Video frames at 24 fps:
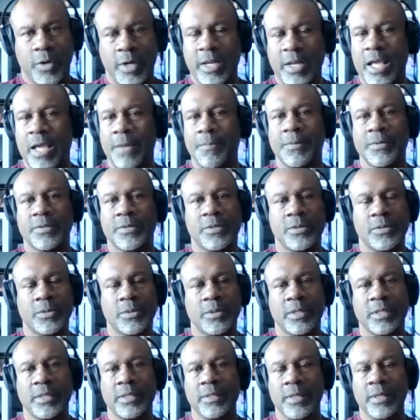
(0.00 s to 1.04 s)

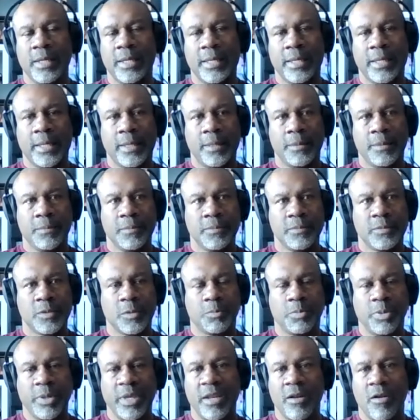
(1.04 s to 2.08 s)
opportunity to
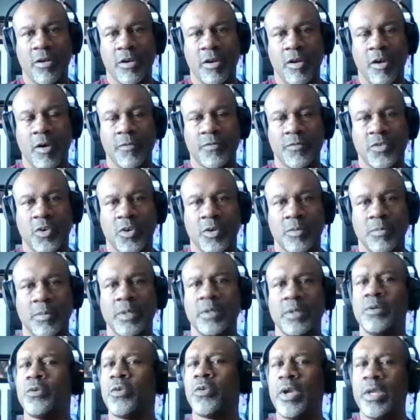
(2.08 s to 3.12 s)
play in our golf
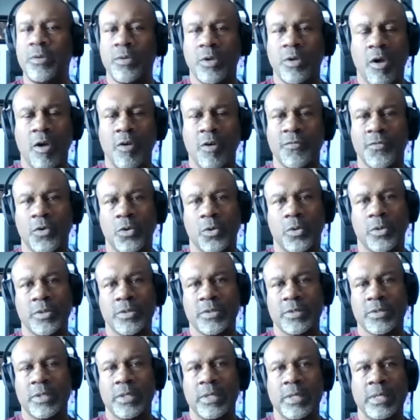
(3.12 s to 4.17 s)
tournament. Great golf
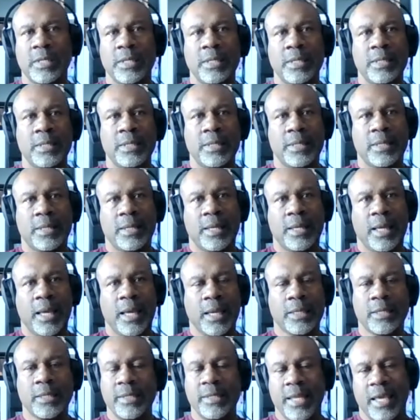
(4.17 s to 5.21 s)
course.
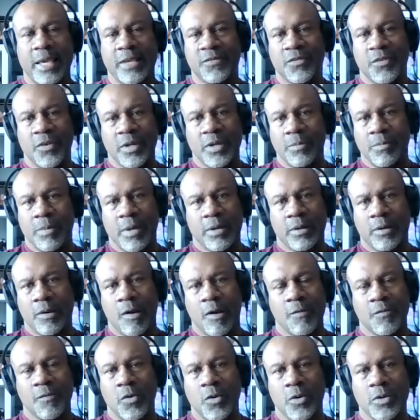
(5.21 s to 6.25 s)
I couldn't ask for any better
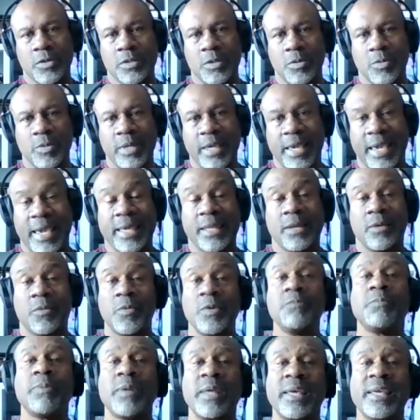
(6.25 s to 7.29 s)
golf course than we had. And
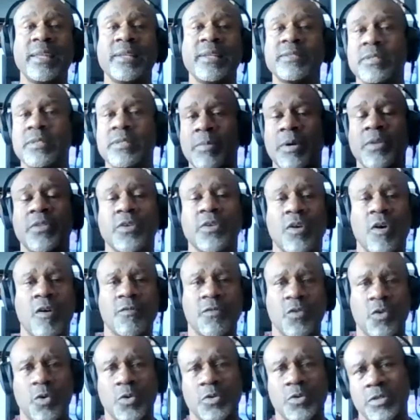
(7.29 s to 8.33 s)
we played at some other
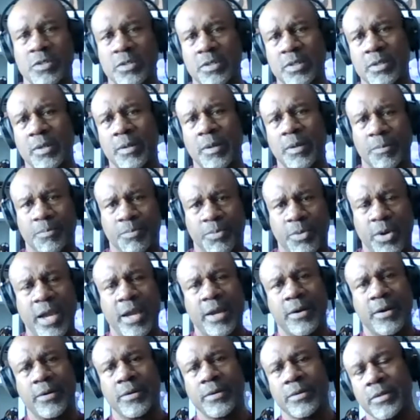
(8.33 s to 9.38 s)
golf courses
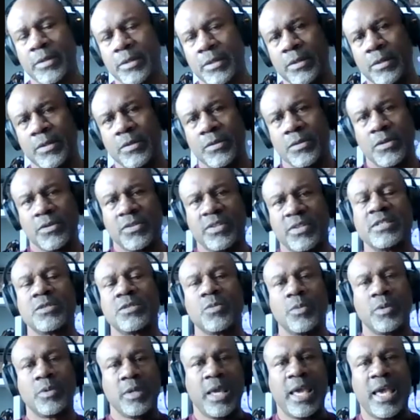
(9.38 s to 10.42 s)
prior to this
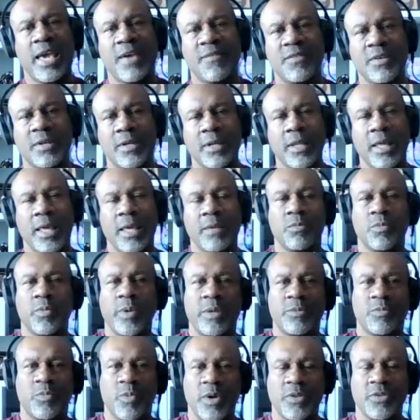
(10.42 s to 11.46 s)
one, having it at
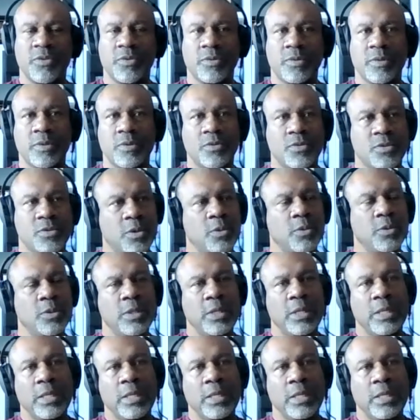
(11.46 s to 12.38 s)
Wethington. So,